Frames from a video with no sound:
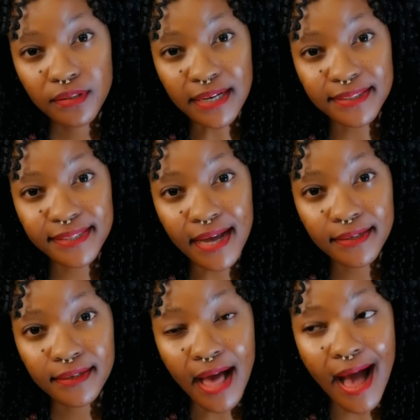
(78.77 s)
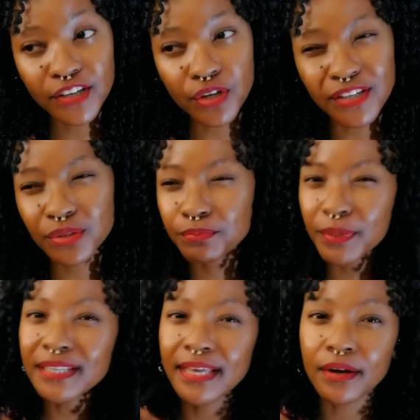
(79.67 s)
Do you understand? I should
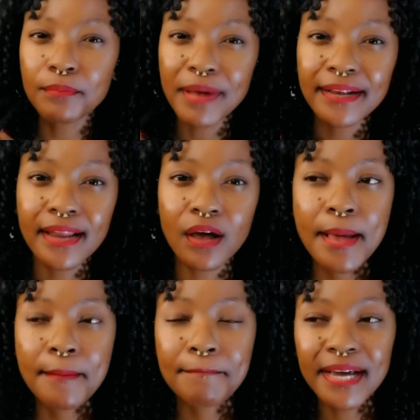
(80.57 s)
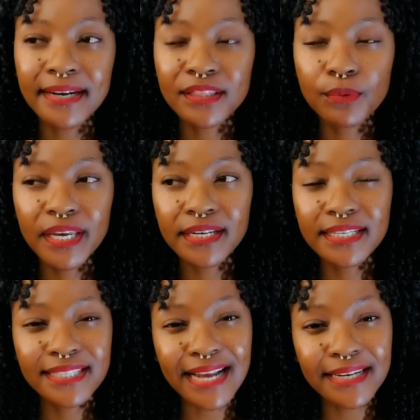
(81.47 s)
be there by now. Mara, the way killing
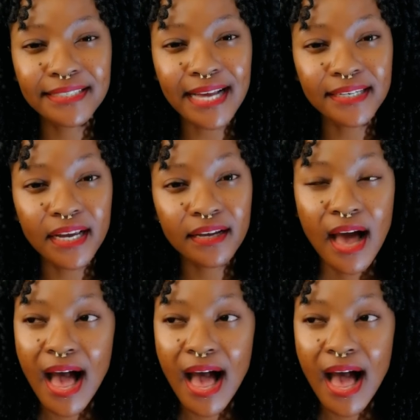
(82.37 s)
stagnant gating.